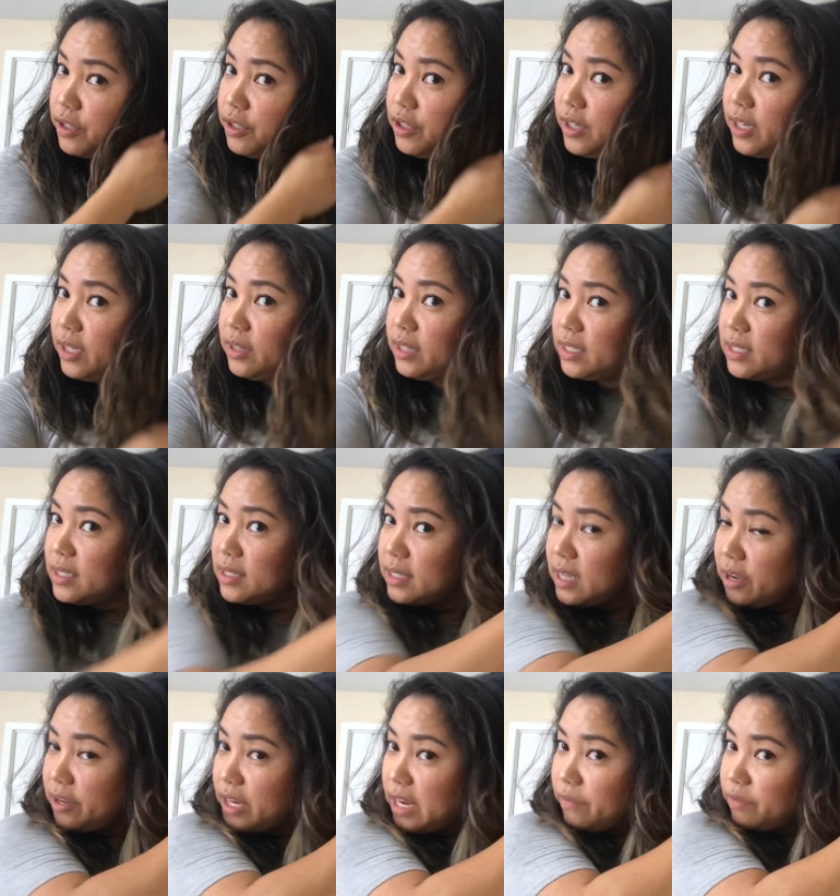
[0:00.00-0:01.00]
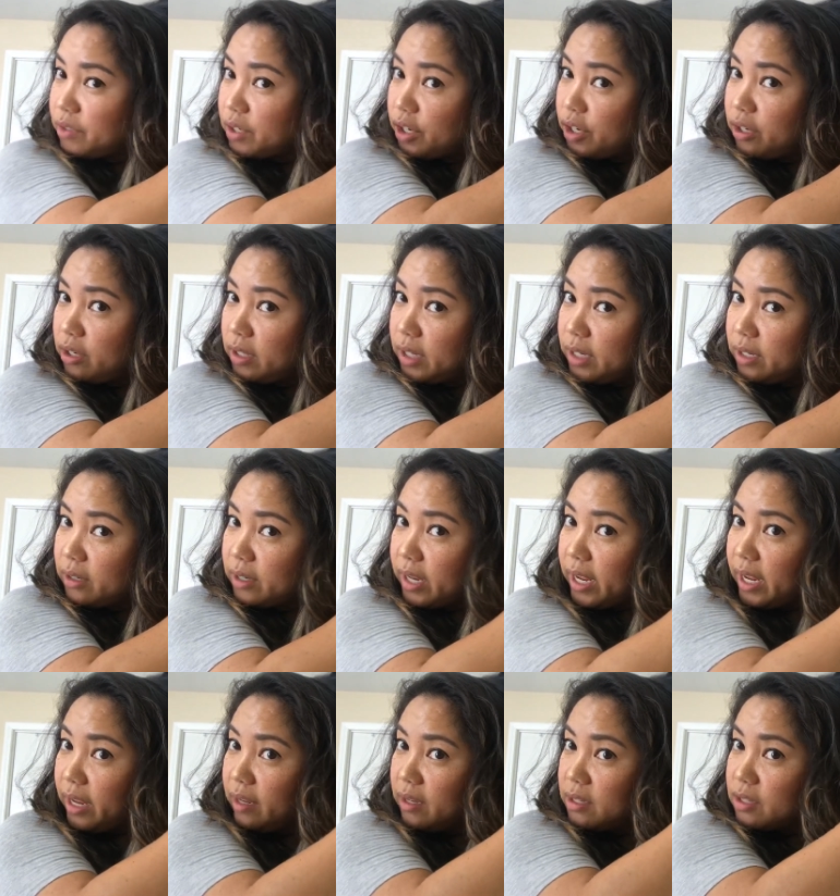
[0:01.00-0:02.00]
you, this is how you have to curl it,
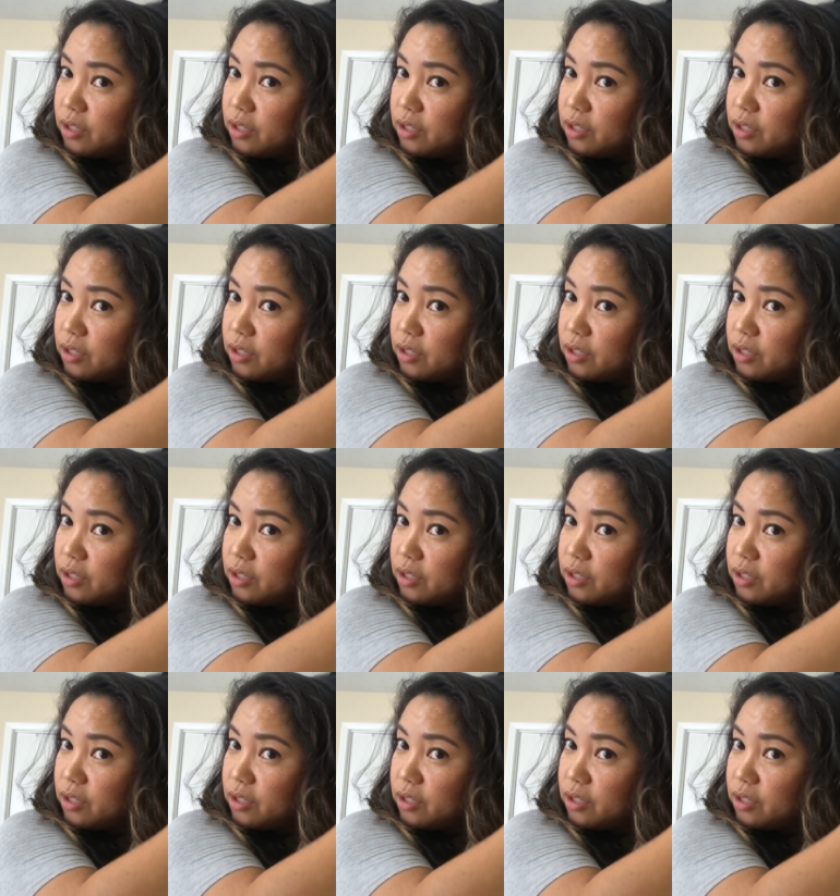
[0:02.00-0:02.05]
okay?